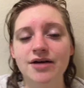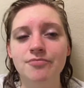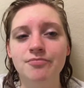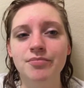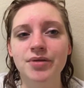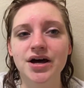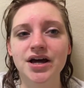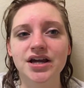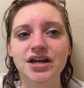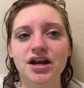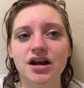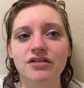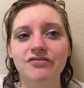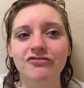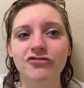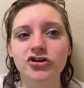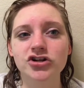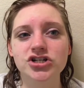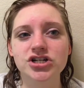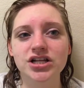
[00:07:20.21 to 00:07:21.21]
But
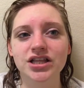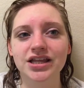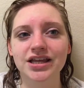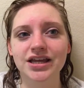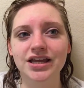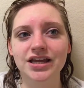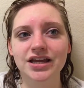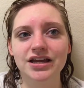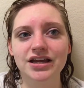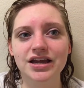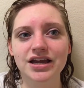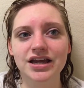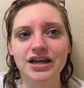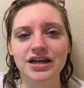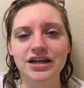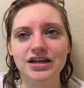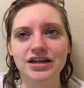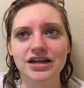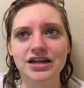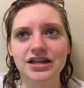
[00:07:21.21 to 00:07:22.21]
unfortunately,
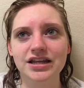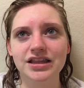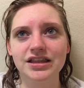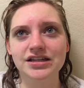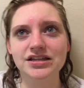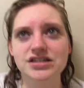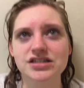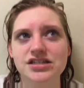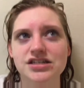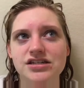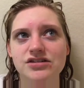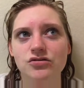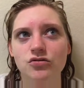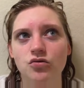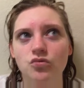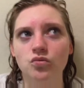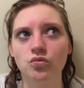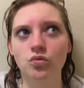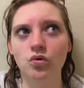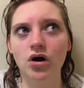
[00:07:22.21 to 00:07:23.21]
on at least
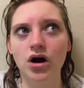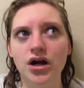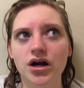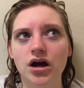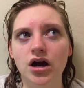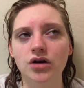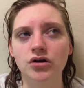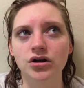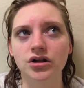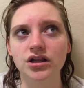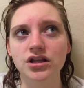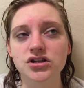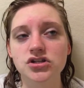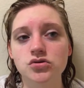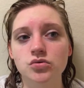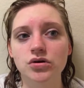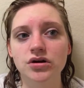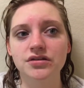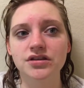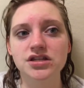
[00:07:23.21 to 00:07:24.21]

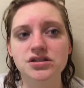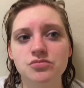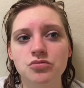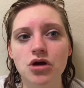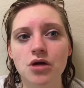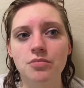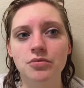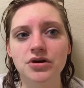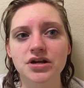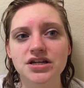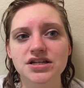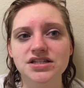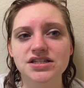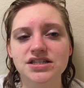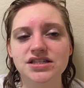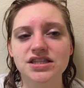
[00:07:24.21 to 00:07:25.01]
one of these properties,